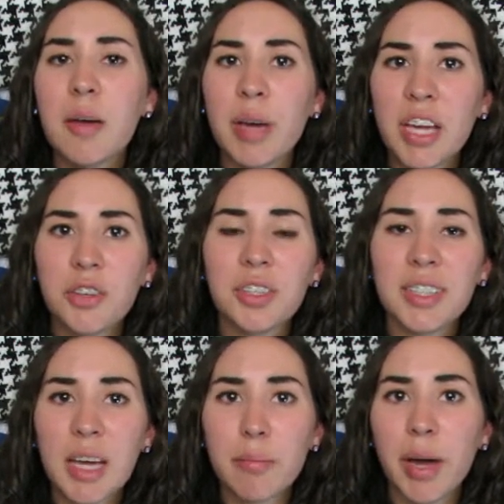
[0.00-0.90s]
painter's
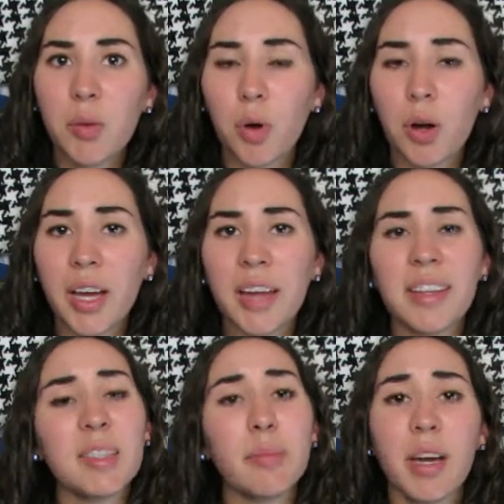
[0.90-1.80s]
tape might work, and
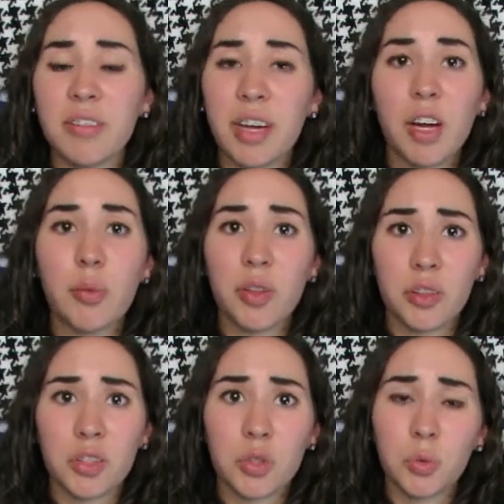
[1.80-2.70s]
this might vary with
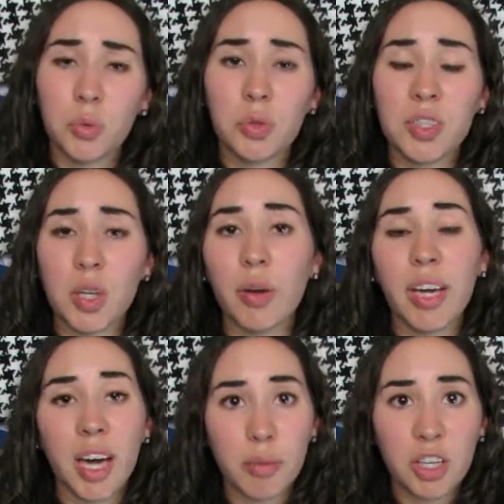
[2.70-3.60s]
your school, so
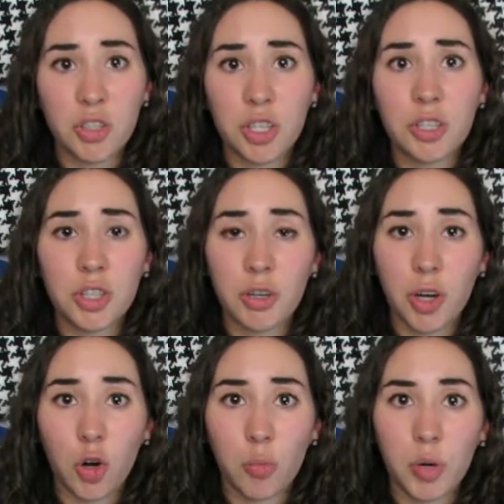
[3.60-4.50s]
again make sure you do your
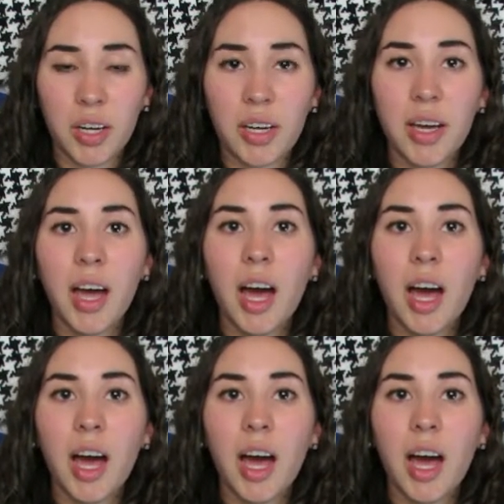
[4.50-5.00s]
homework.